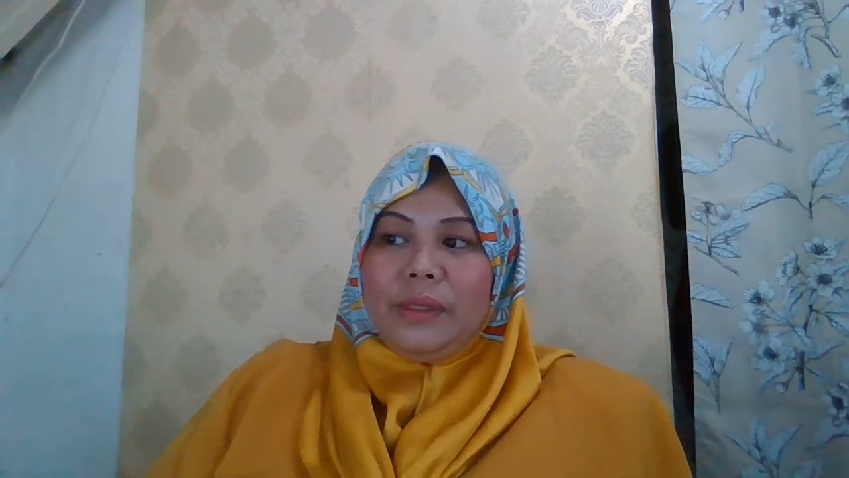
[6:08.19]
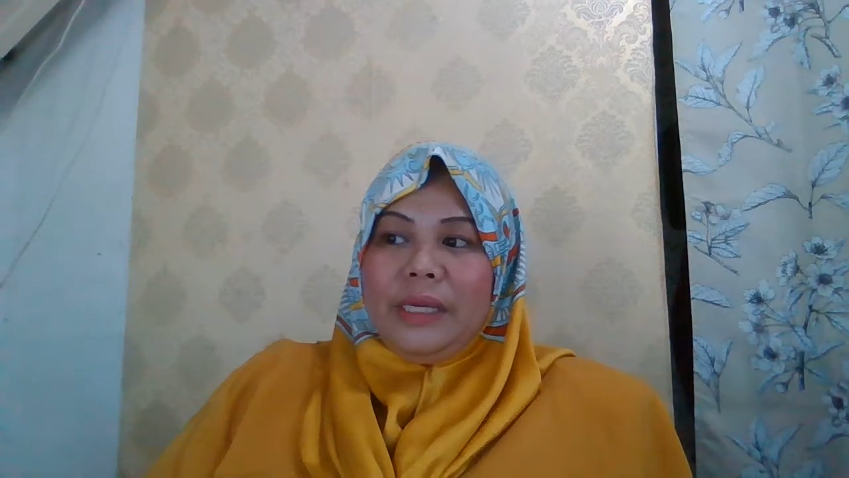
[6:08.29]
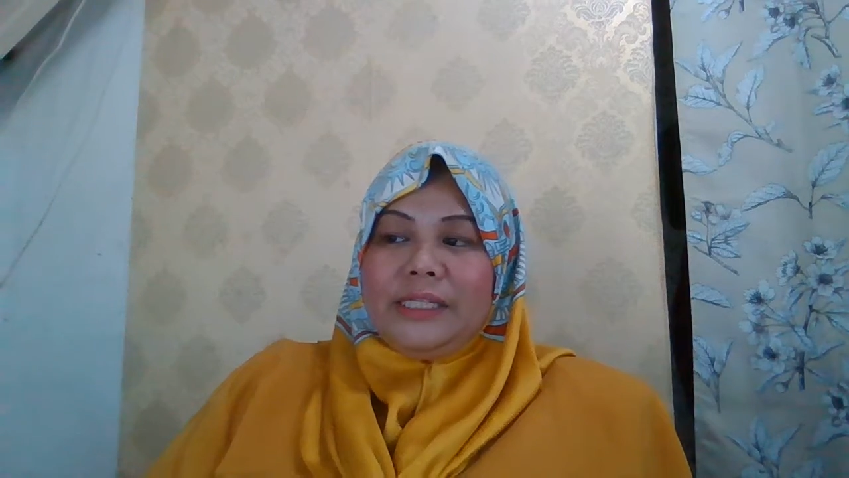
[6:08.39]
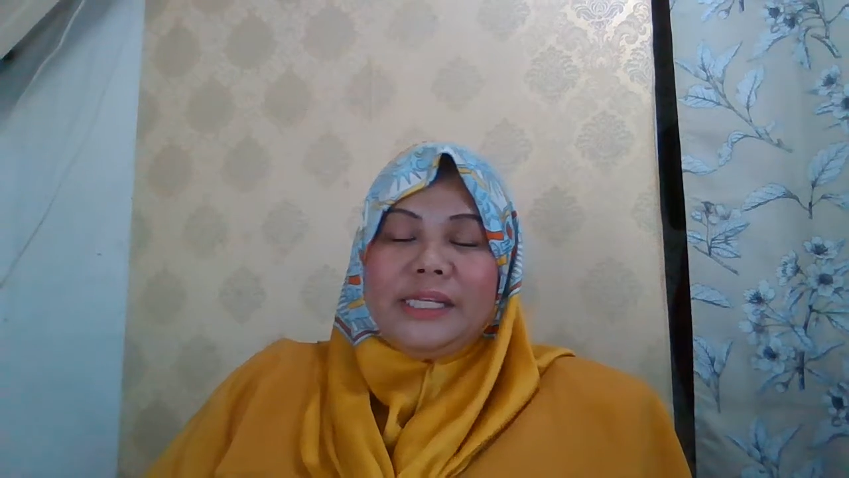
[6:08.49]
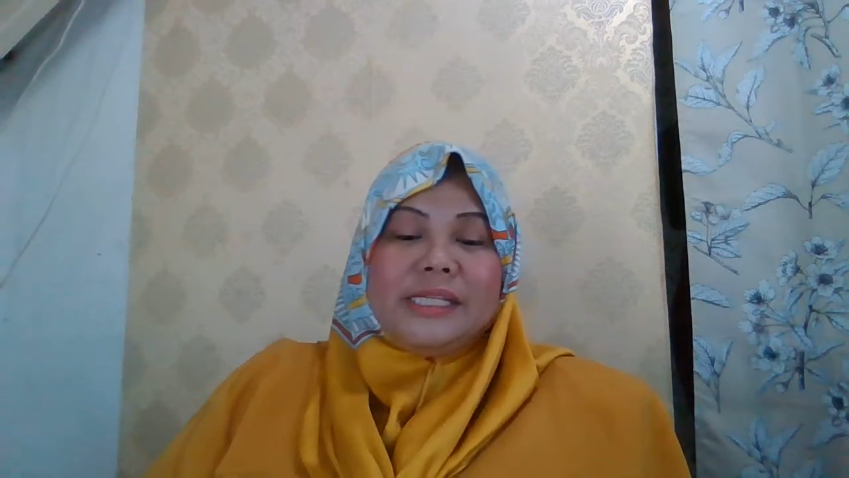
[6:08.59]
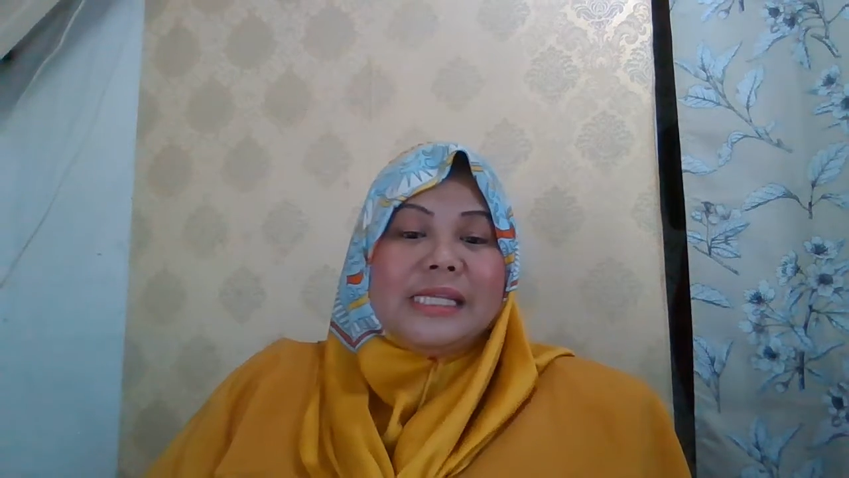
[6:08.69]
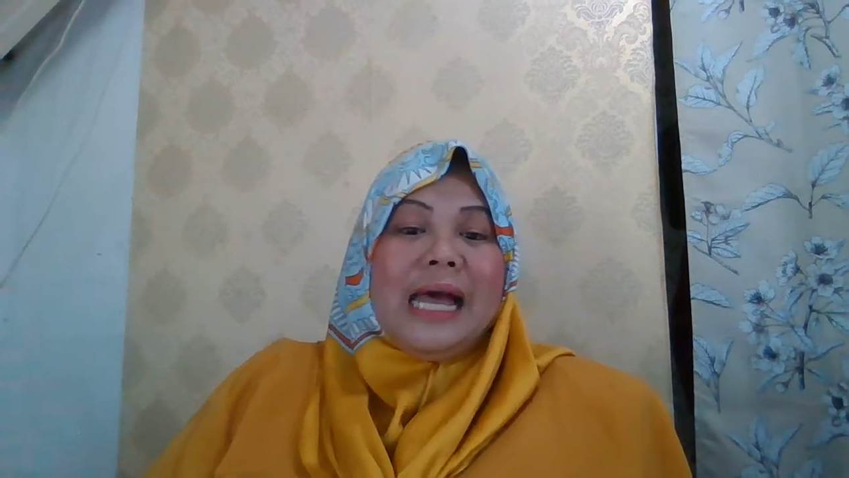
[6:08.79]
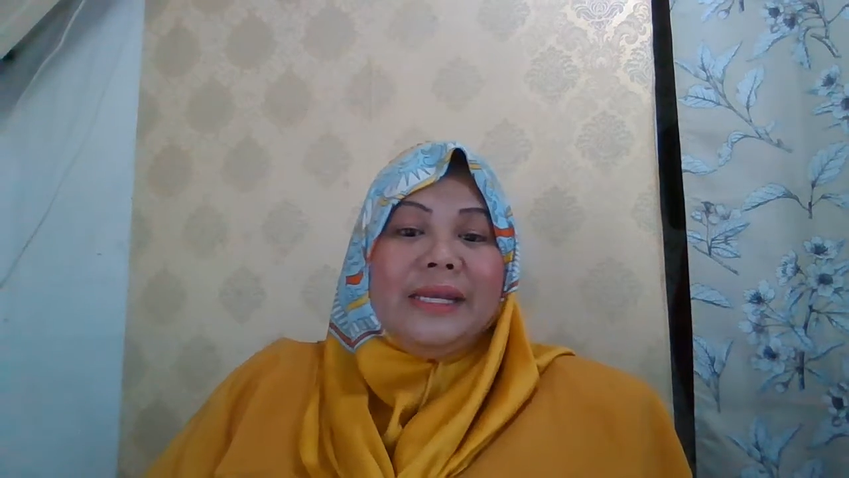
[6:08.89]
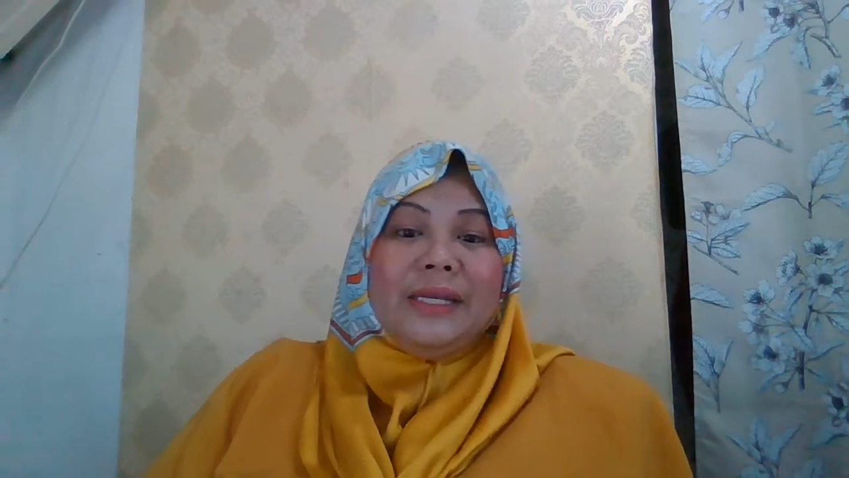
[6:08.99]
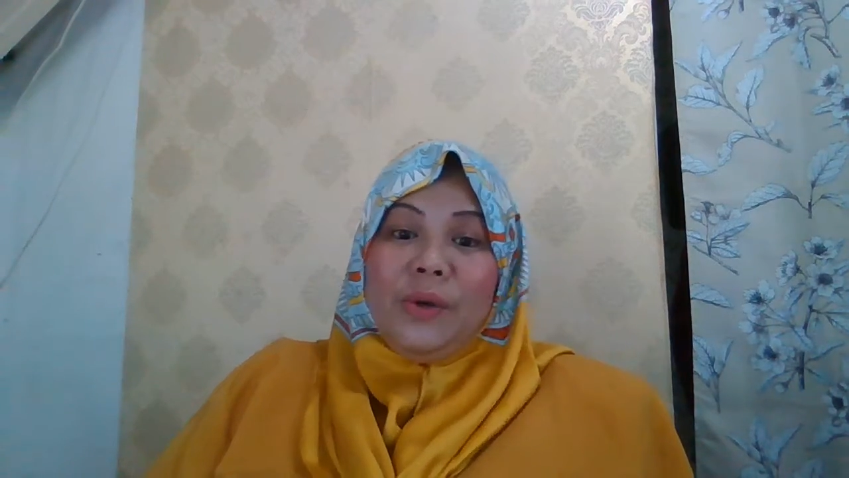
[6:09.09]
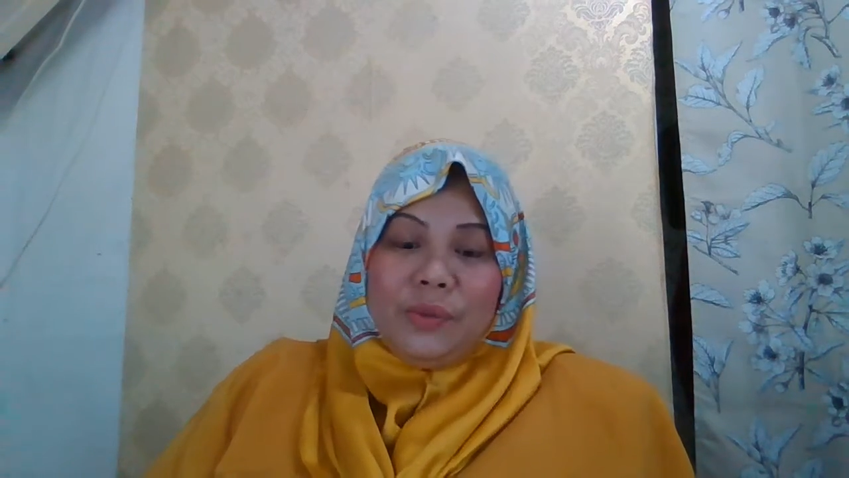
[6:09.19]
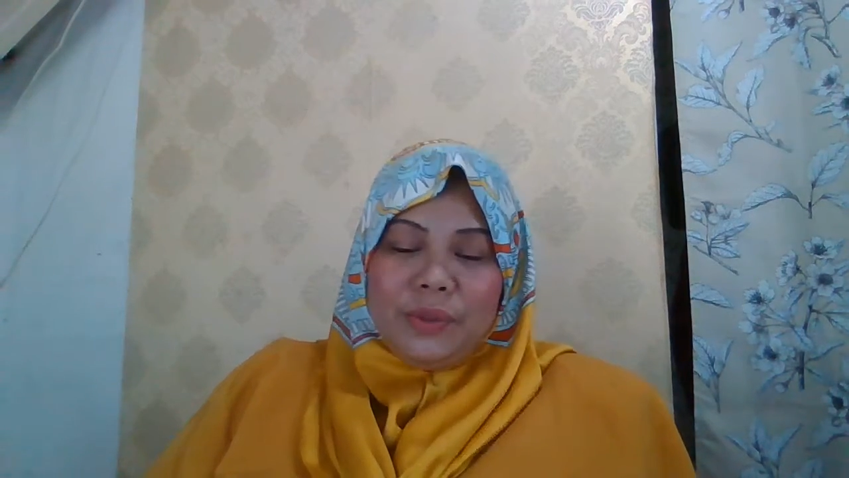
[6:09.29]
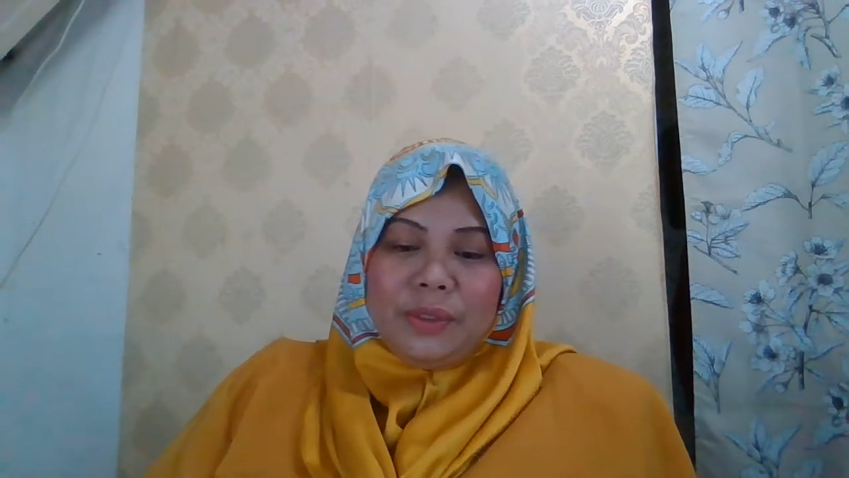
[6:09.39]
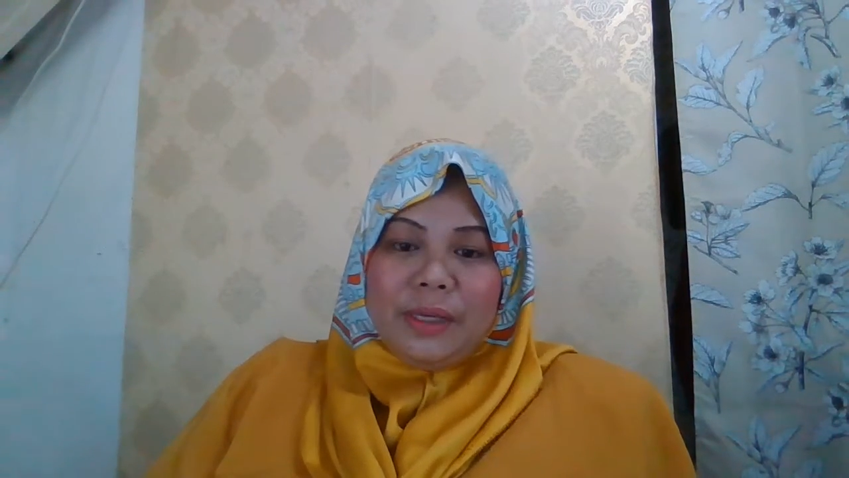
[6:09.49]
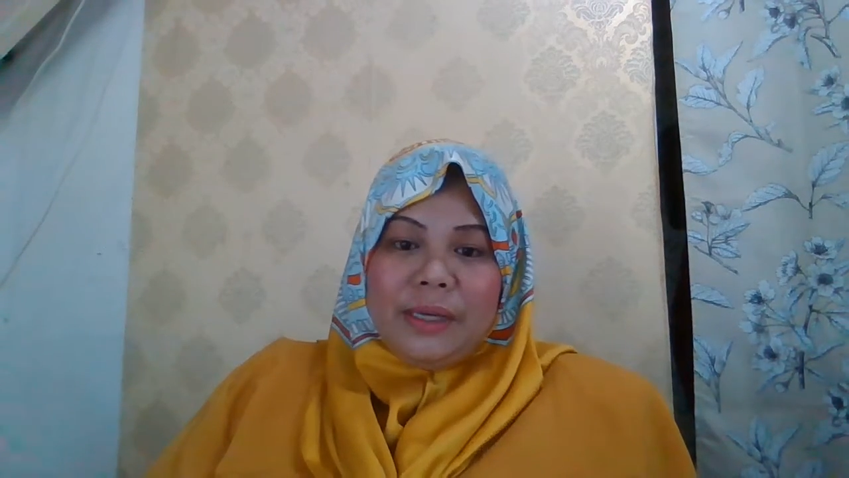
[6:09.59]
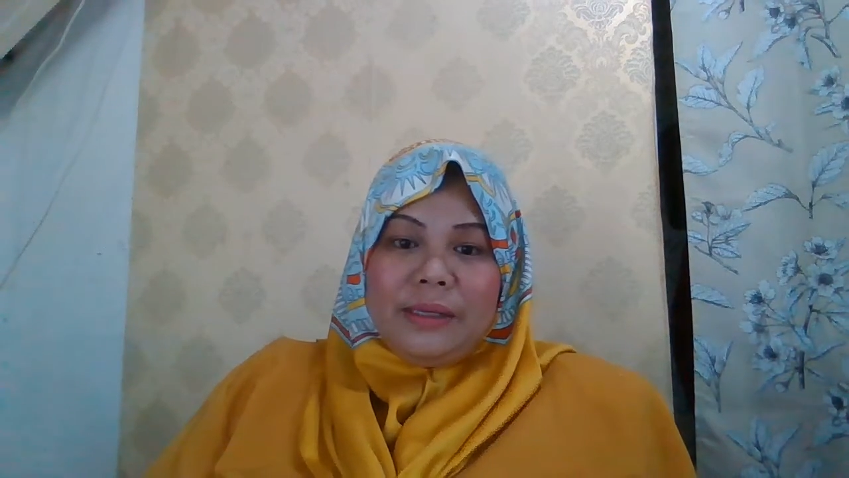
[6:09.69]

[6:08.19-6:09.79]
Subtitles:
It is unknown.